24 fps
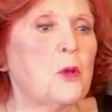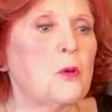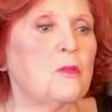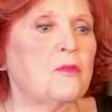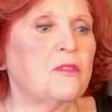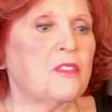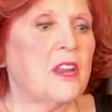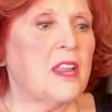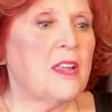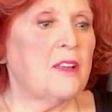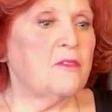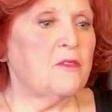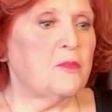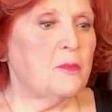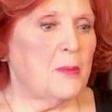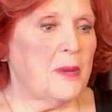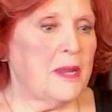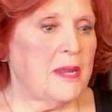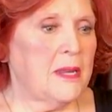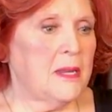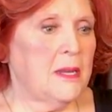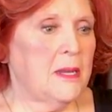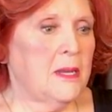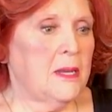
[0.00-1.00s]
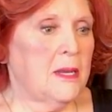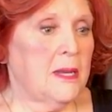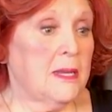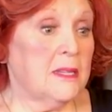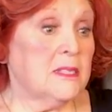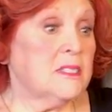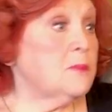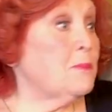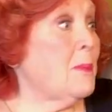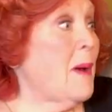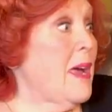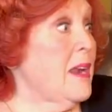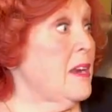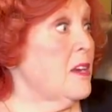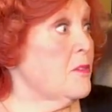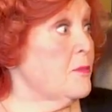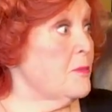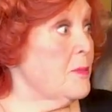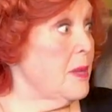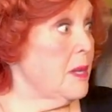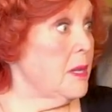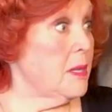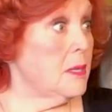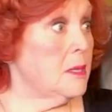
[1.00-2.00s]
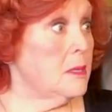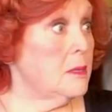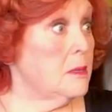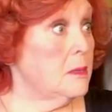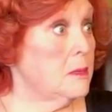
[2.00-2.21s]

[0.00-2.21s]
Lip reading: who've loved me in spite of me.